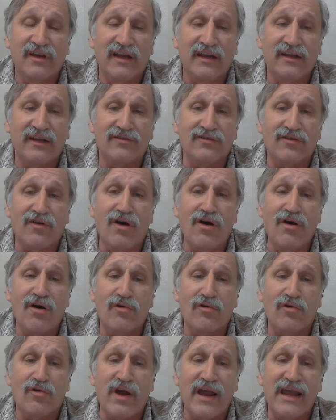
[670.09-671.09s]
And he goes,
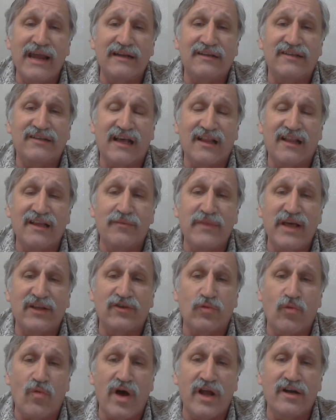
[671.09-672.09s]
Oh, great. Tell him
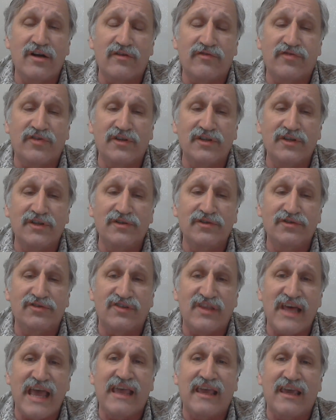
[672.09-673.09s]
that's wonderful
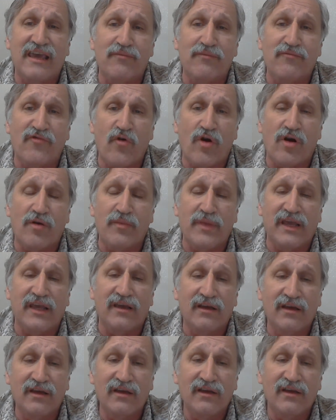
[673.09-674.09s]
news. Thank him for me.